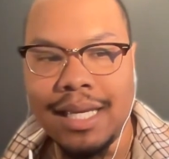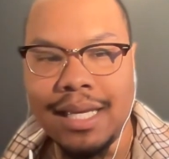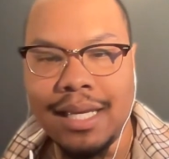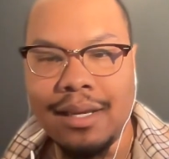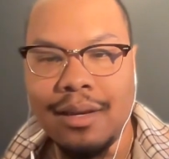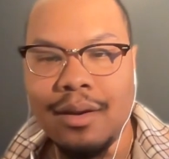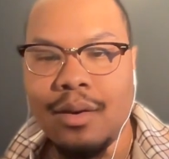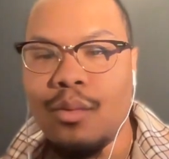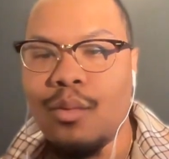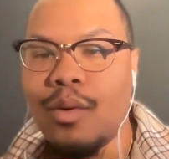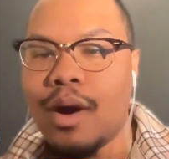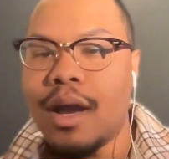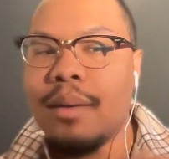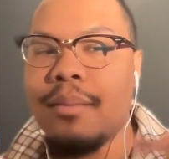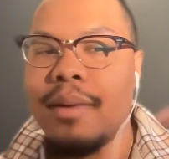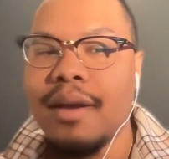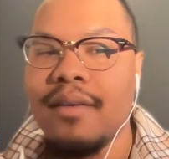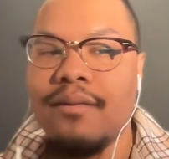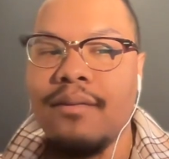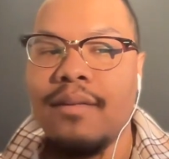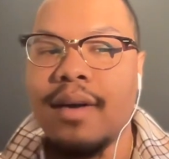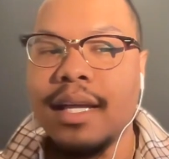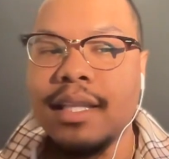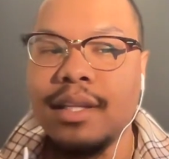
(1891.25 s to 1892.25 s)
Why am I
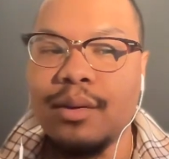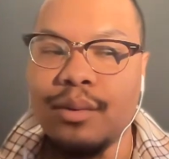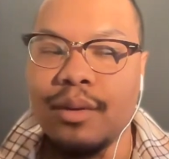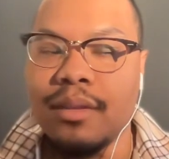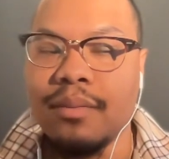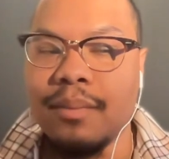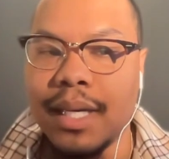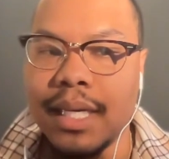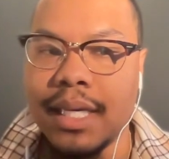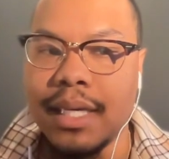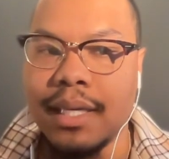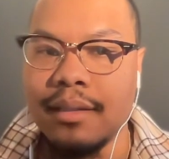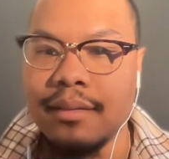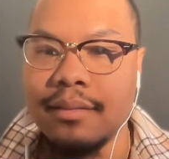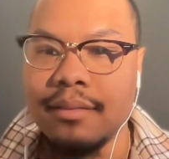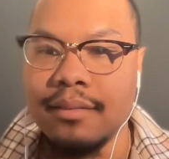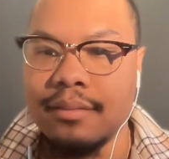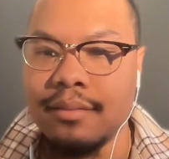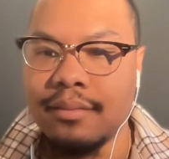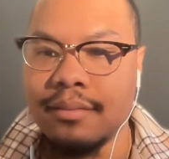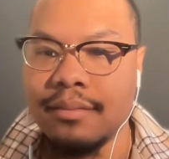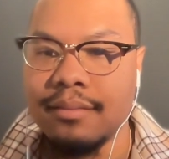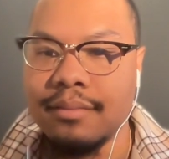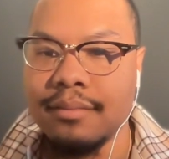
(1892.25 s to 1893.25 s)
fighting with my kin?
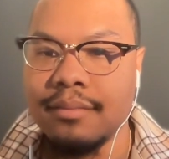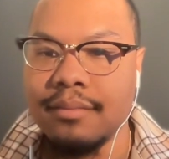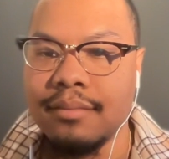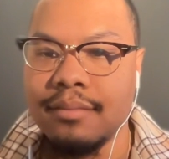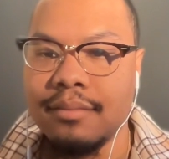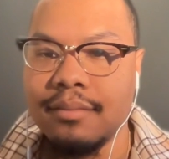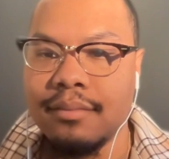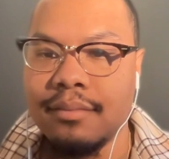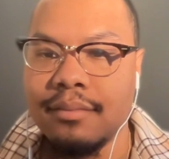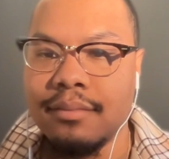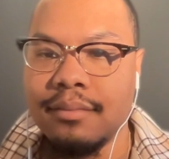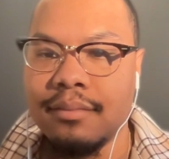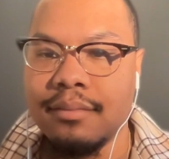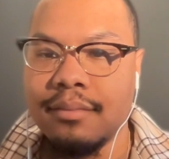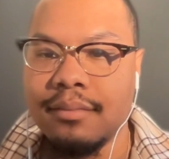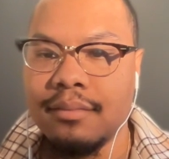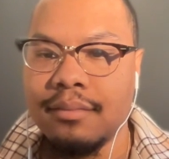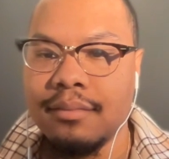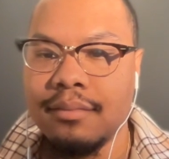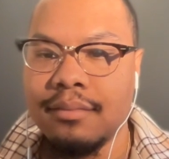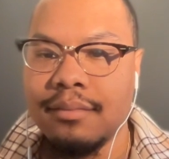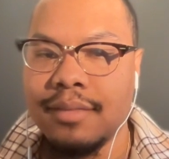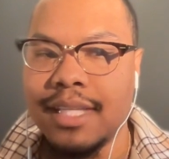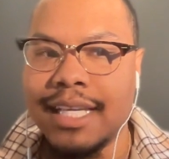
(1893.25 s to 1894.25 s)

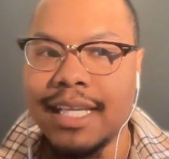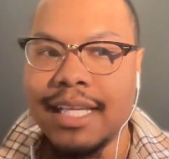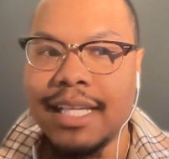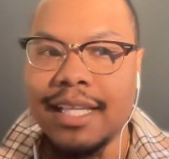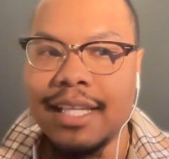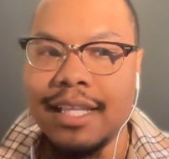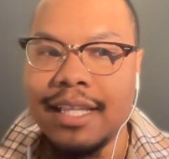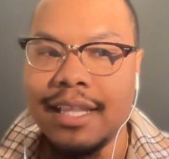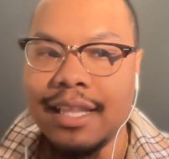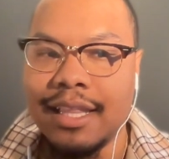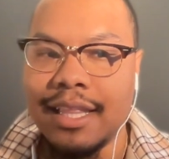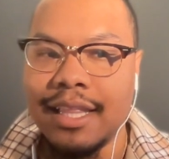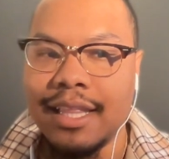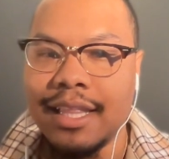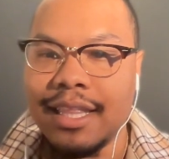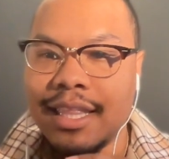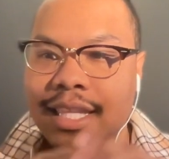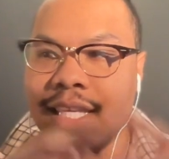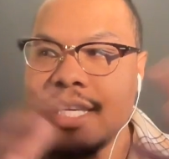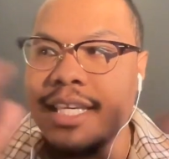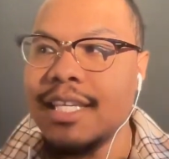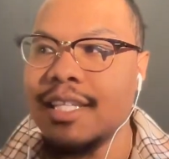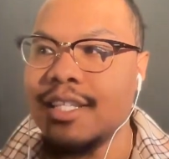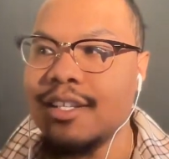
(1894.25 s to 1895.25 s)
Like,
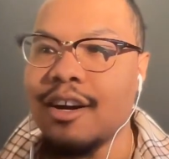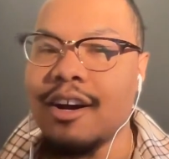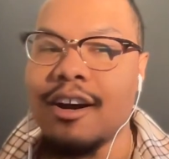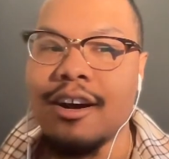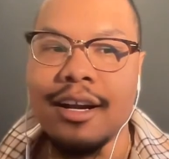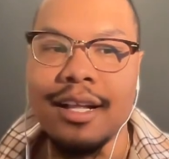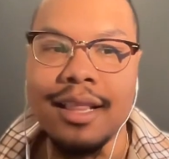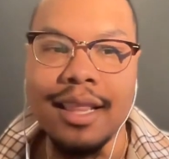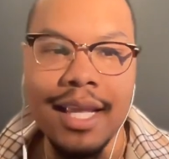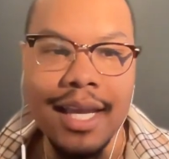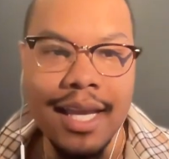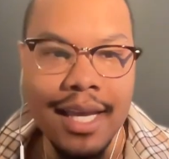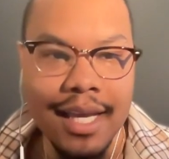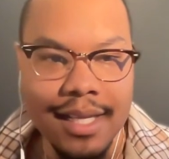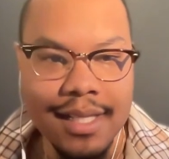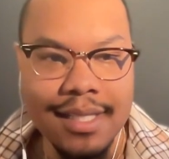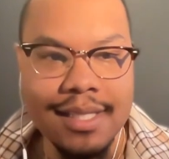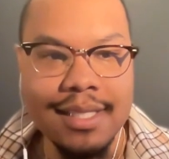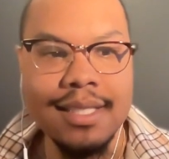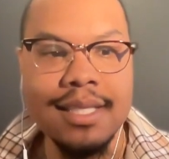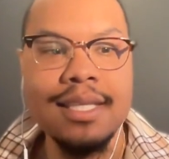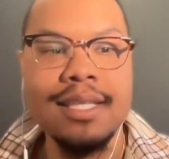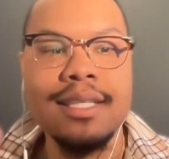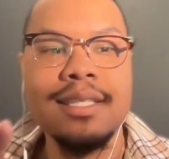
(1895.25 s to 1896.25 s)
these are our
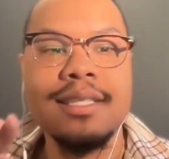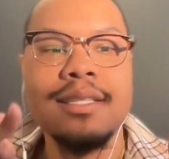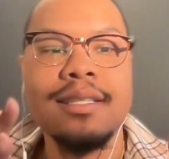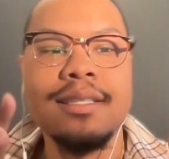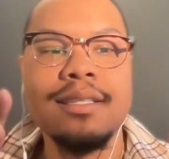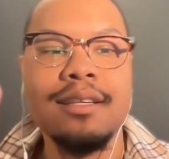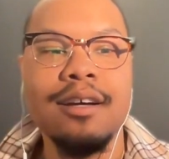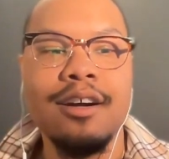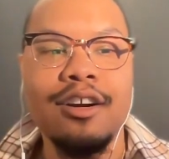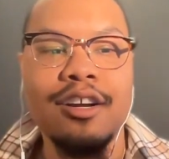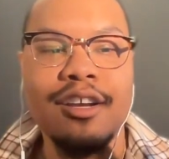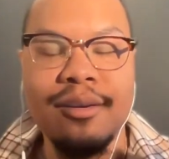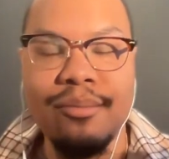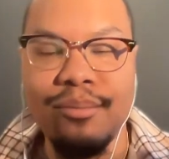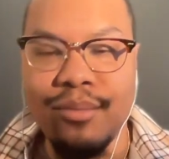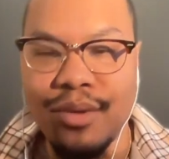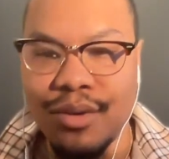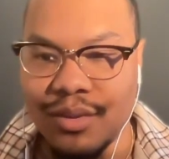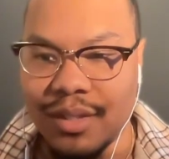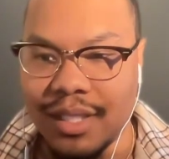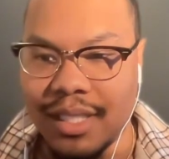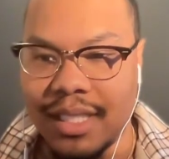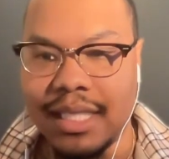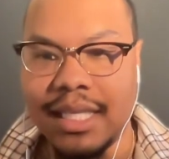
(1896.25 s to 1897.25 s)
lands. These is our
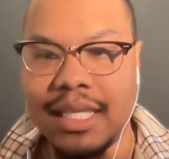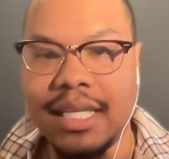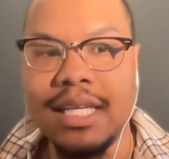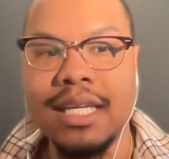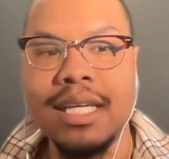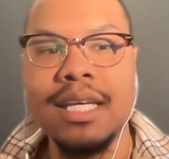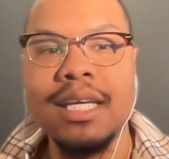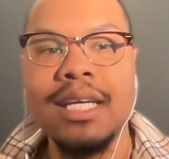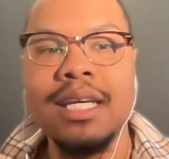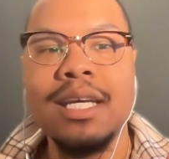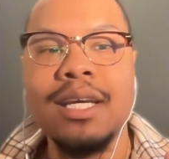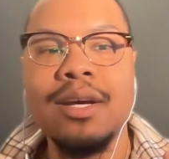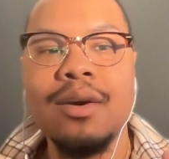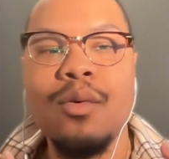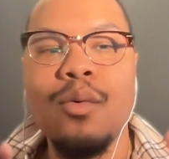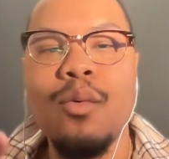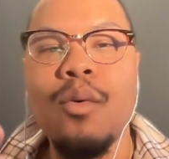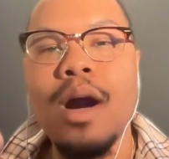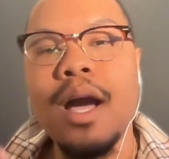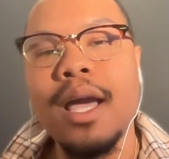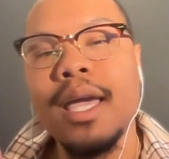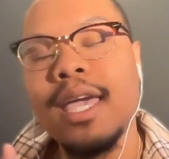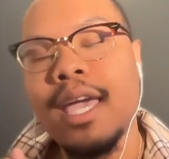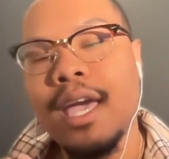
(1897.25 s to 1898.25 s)
community.
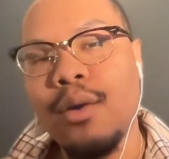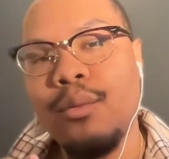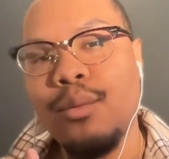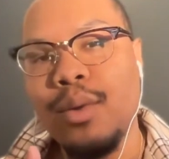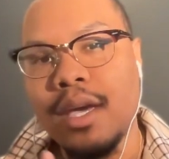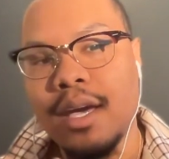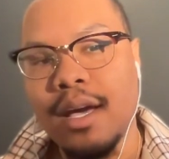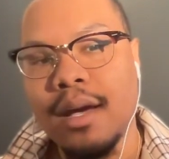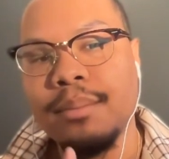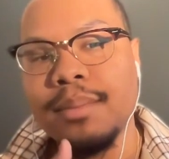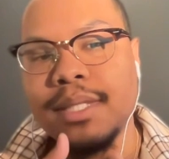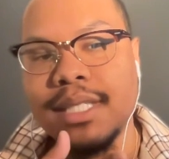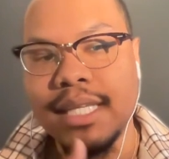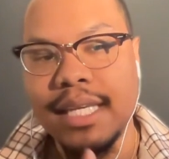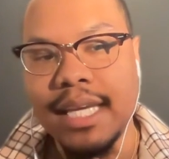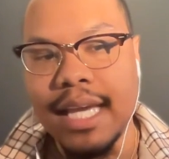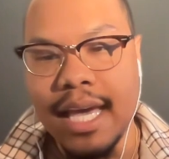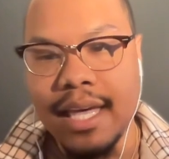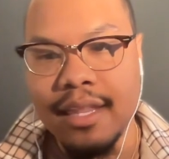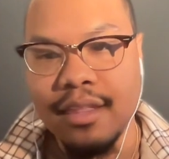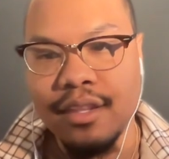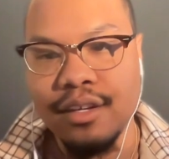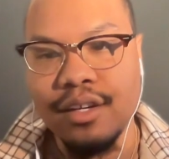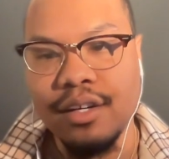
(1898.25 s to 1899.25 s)
Why can't we come
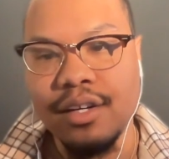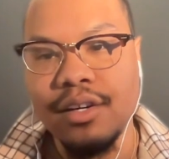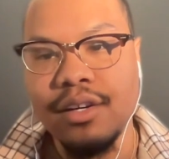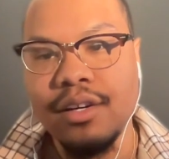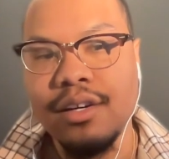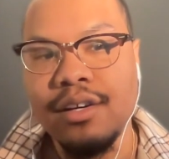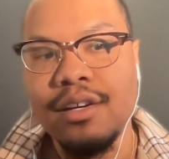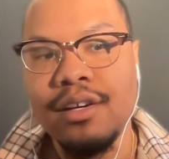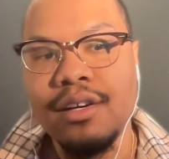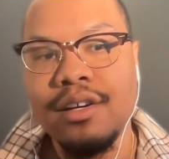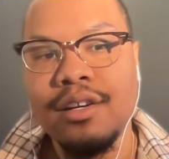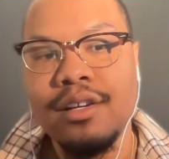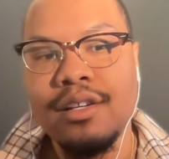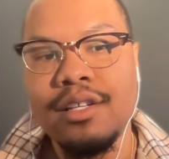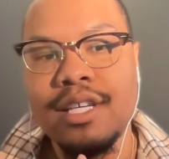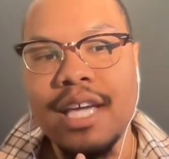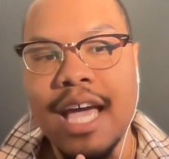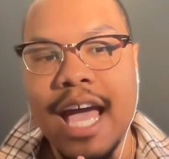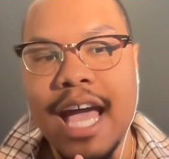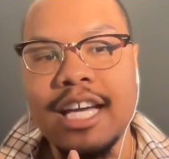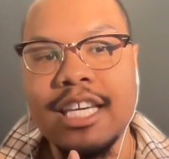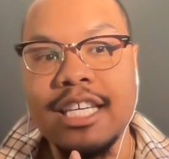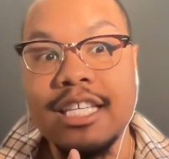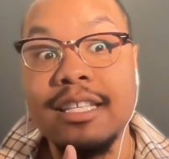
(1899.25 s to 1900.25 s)
together to
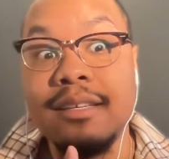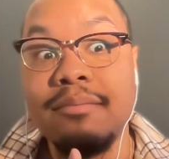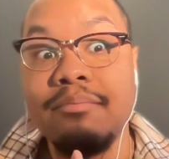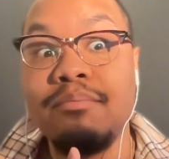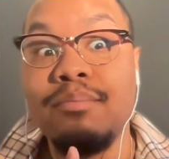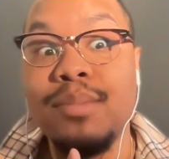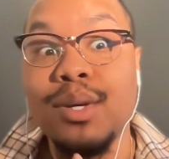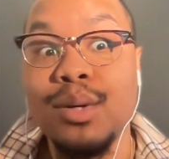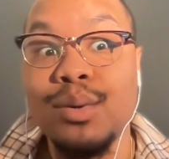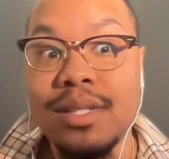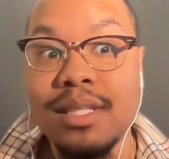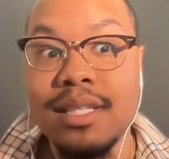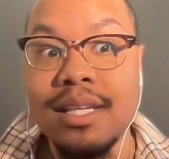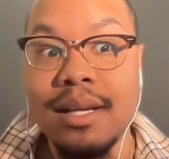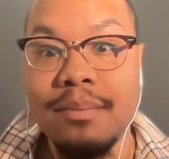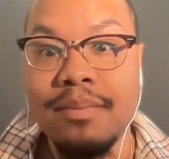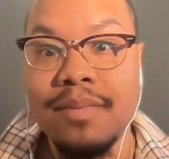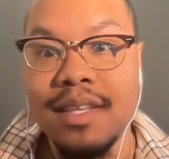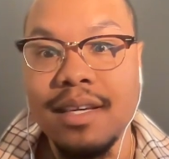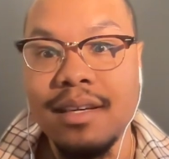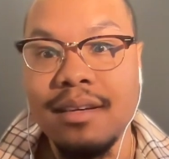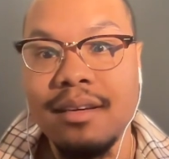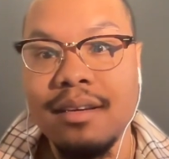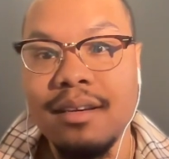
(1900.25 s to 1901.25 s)
actually build
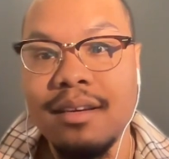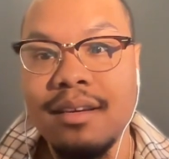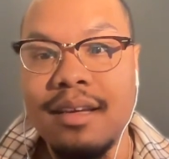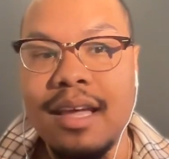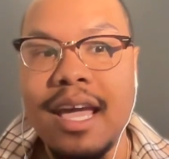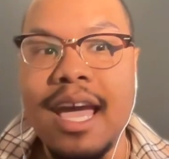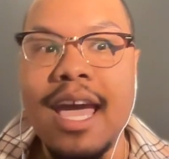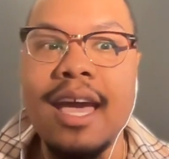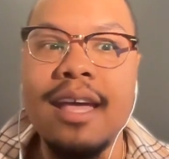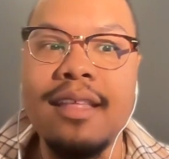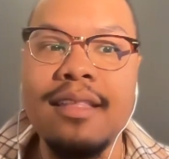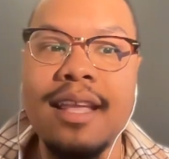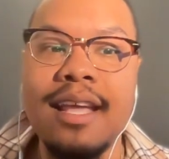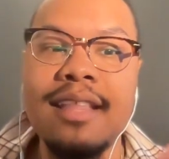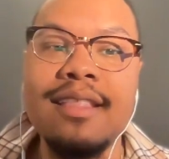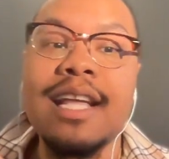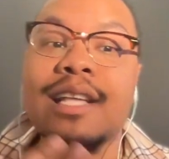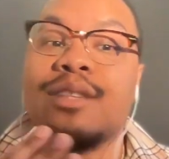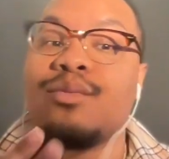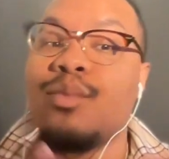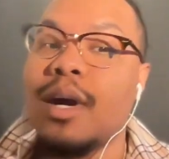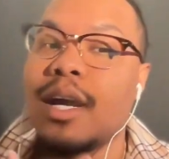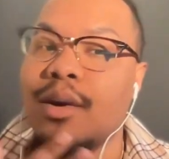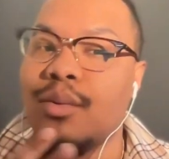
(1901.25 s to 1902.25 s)
something? And that's
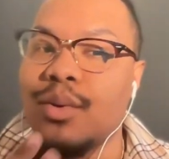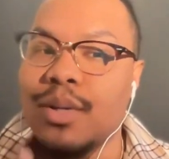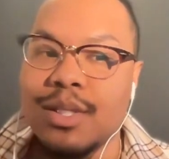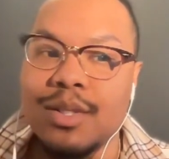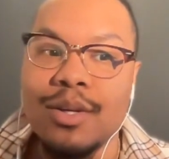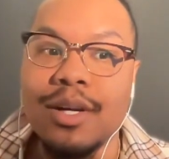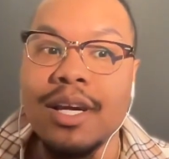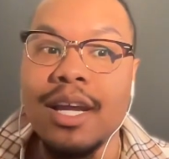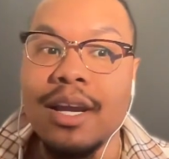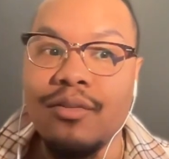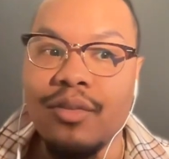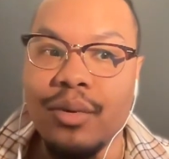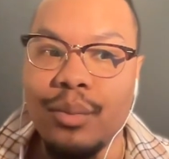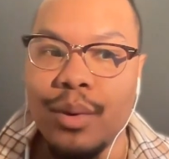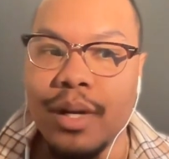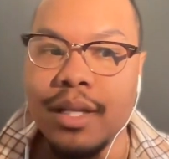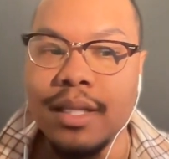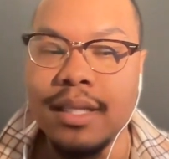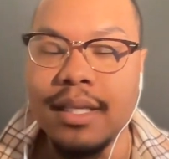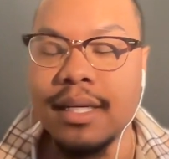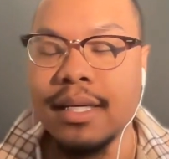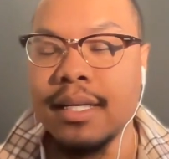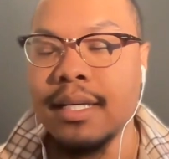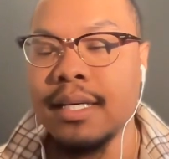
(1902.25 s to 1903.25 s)
why I always look at
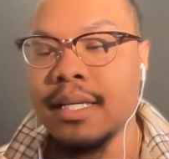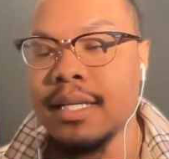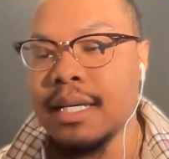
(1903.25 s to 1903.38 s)
Rwanda.